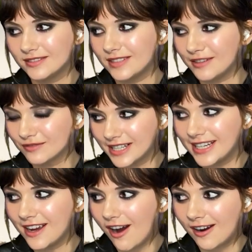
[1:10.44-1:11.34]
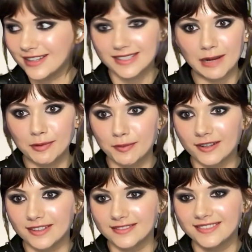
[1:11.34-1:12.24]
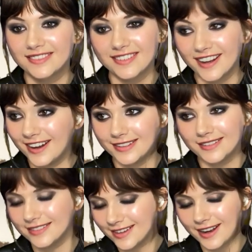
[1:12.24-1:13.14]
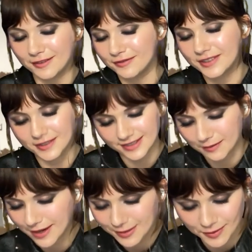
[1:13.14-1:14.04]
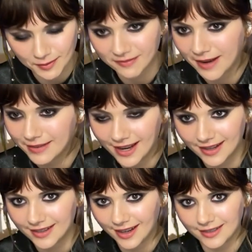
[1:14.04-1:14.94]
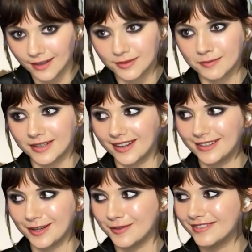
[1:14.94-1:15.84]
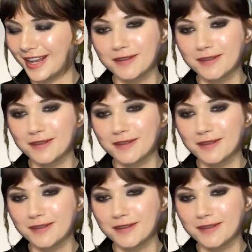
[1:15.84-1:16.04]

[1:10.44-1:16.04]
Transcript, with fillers: they really are inseparable and i i feel the same way towards my family i, I love them and i don't like